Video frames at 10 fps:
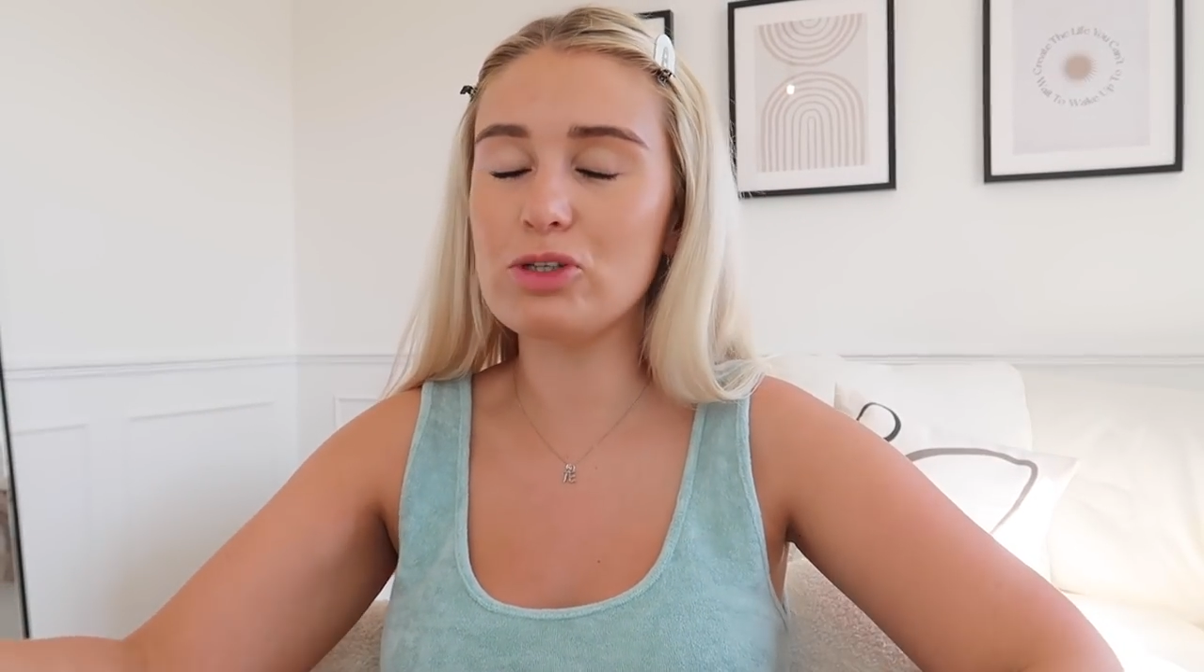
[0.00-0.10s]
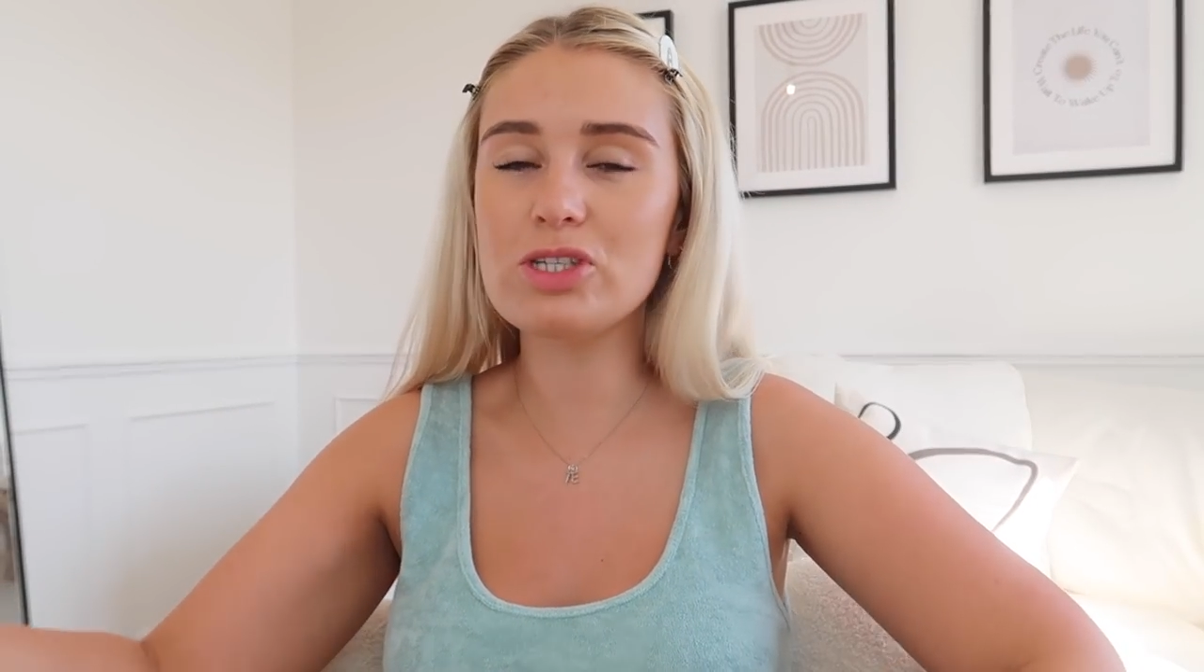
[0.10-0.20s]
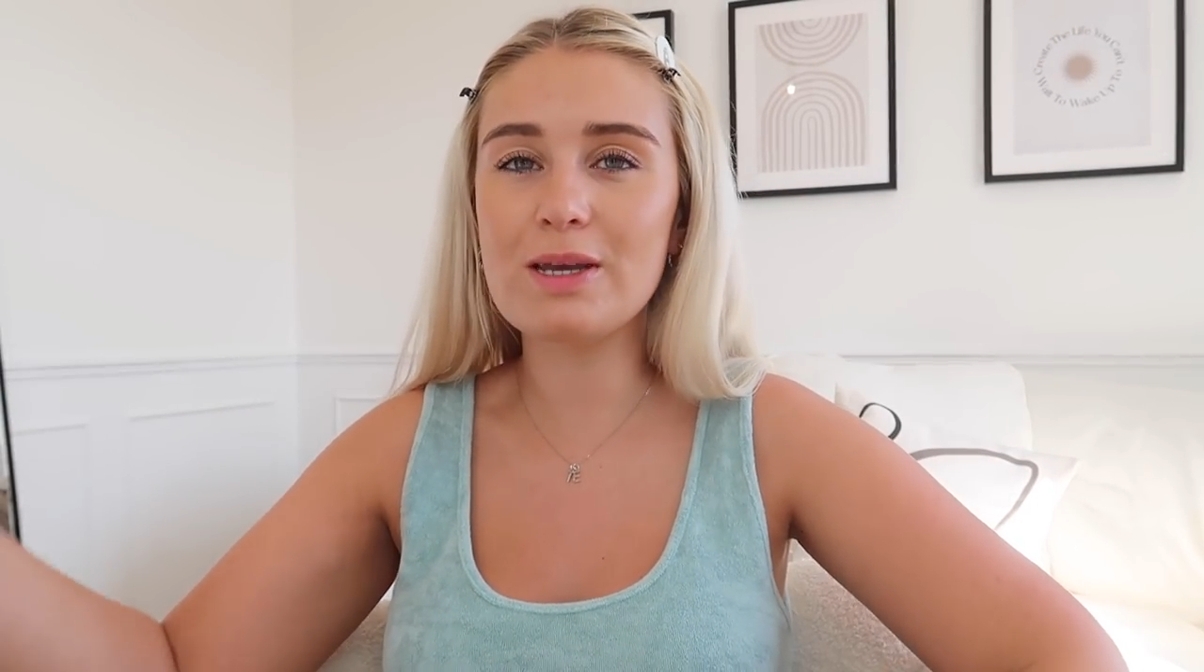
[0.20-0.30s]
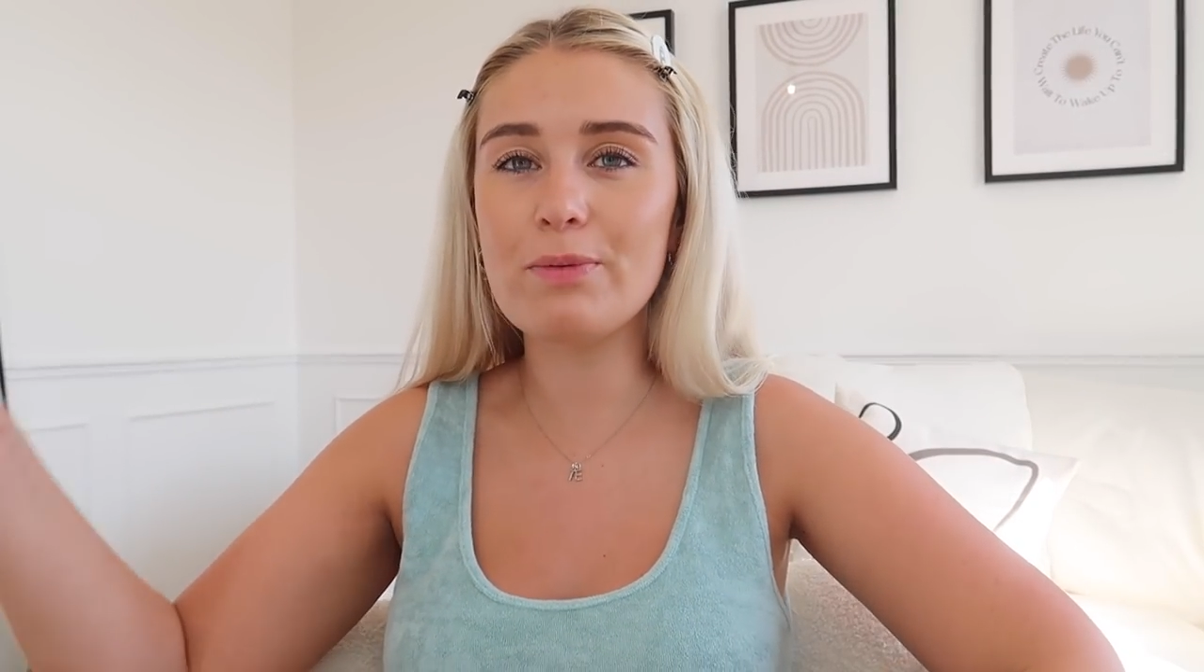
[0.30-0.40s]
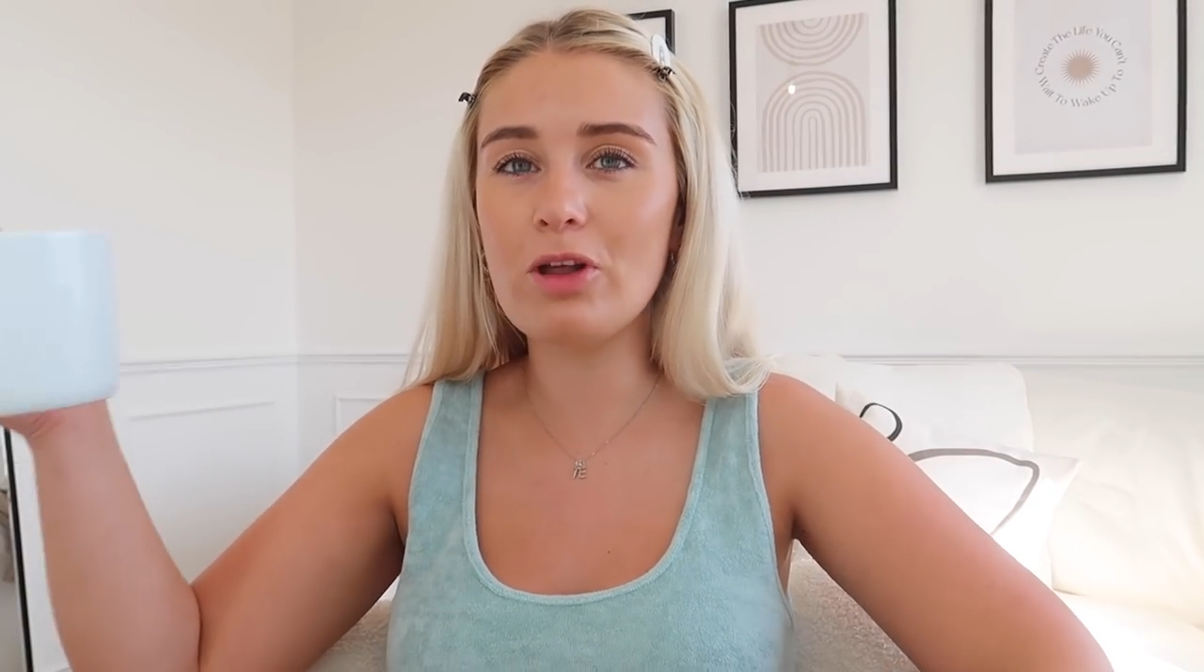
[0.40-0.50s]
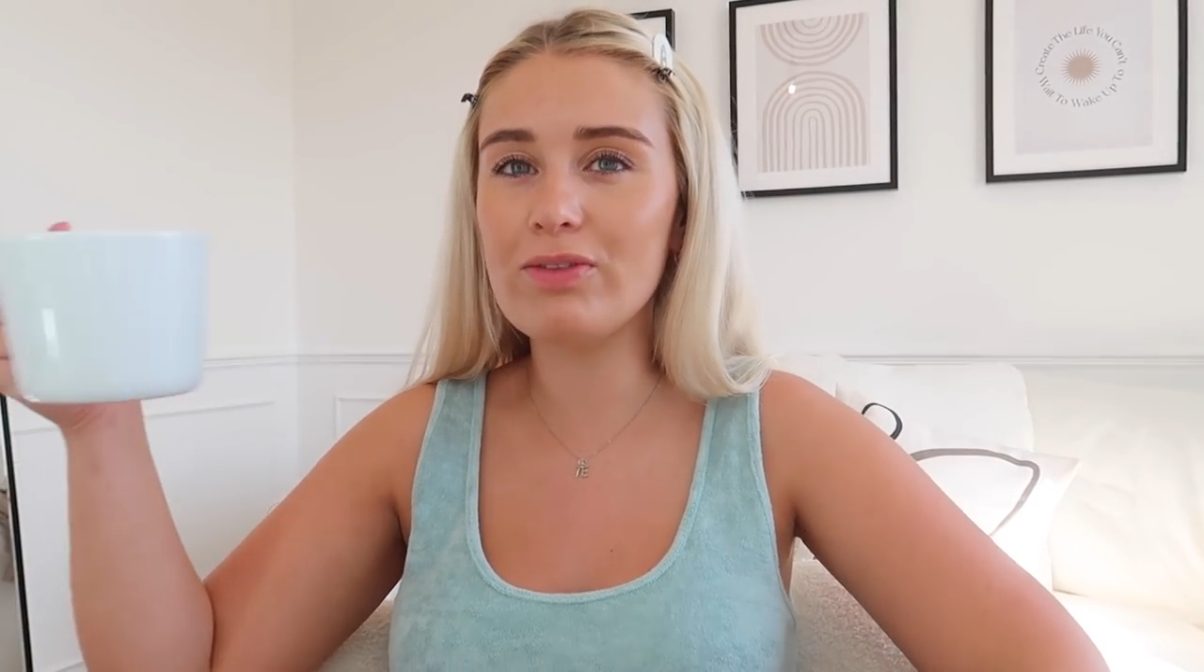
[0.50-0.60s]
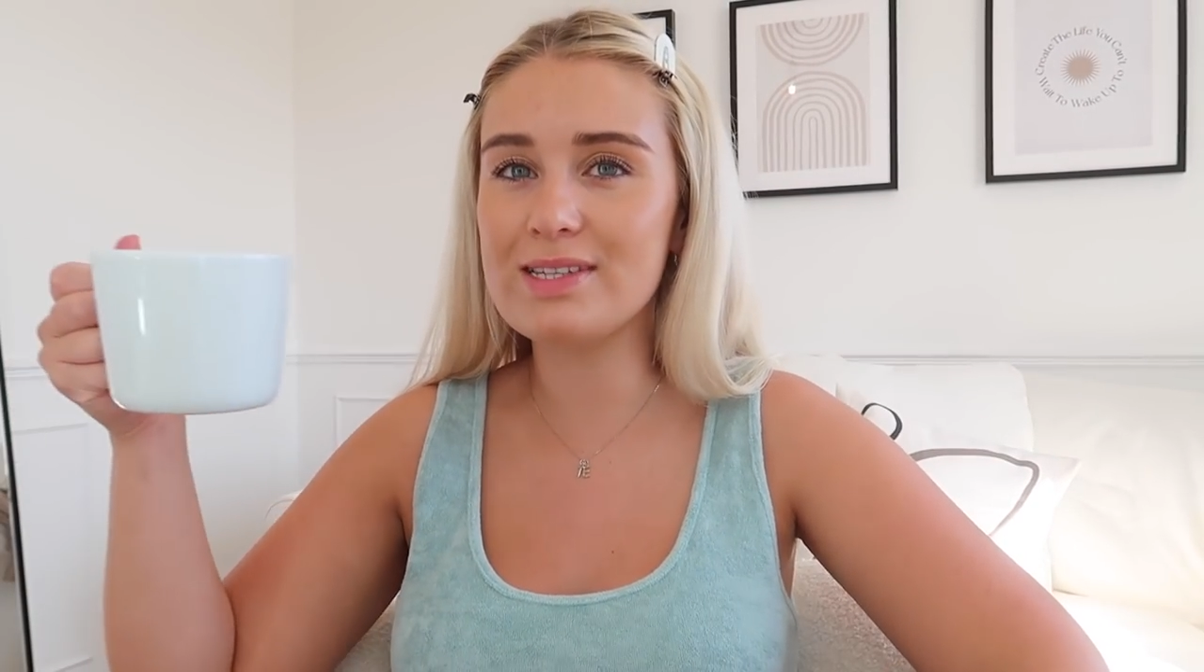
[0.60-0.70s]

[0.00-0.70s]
I'm just sipping on